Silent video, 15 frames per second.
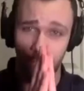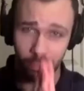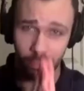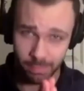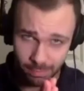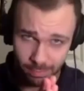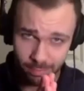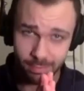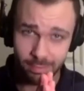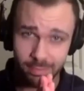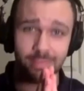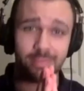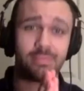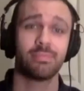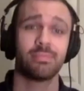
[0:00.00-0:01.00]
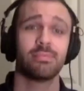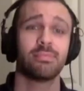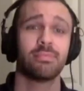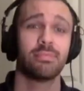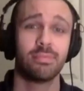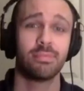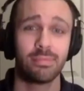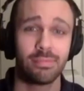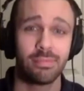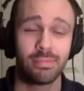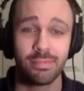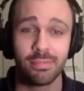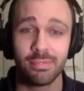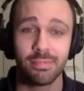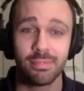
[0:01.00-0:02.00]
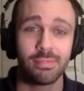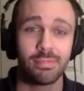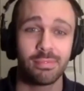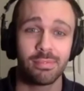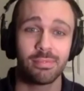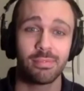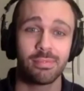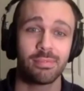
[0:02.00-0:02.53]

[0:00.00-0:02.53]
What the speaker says: ahead of its time. Like